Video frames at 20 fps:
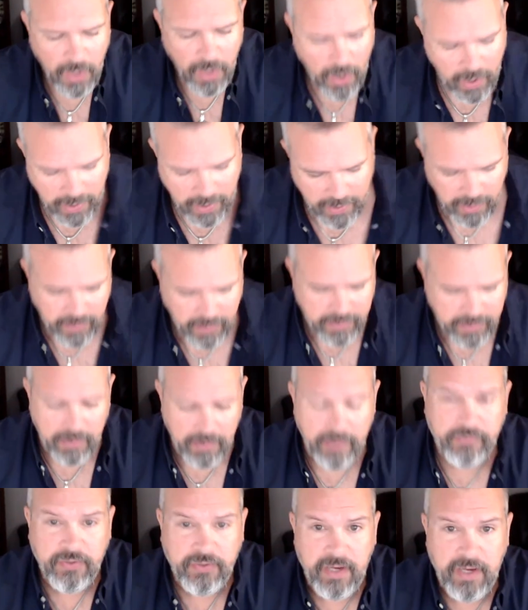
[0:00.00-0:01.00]
All right, now
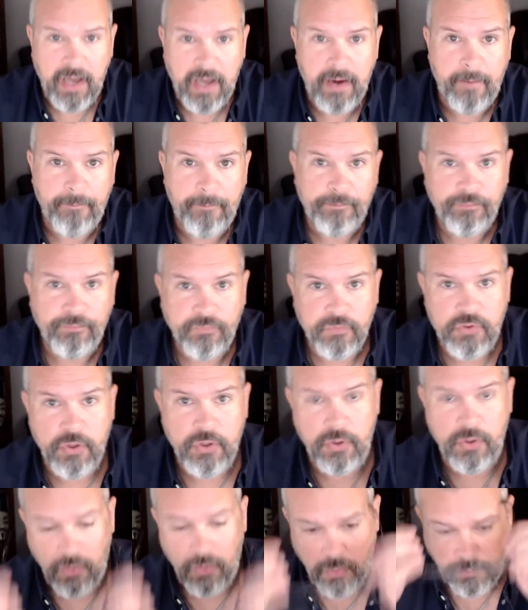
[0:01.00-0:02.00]
let's get
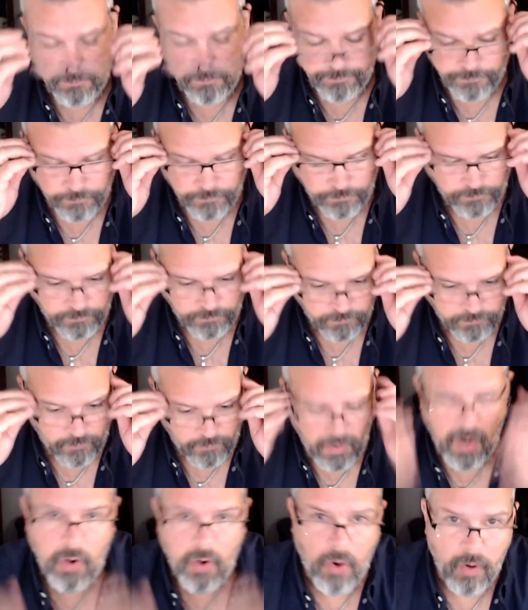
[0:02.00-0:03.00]
to
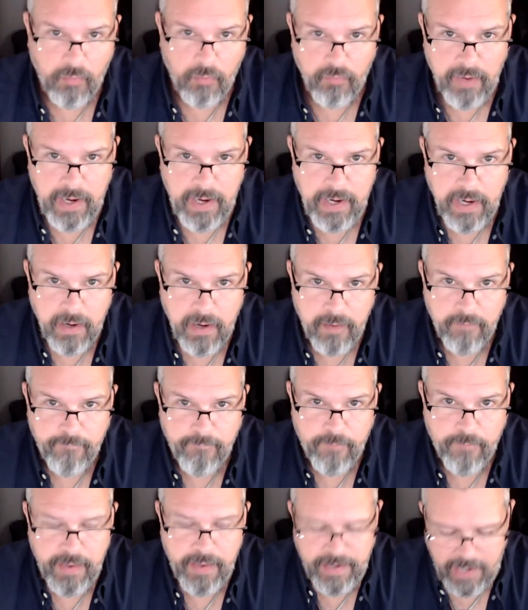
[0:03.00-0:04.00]
our reading
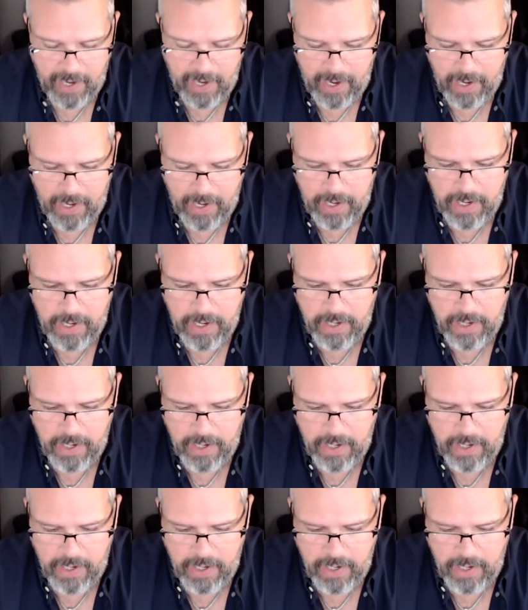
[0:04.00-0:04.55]
for the day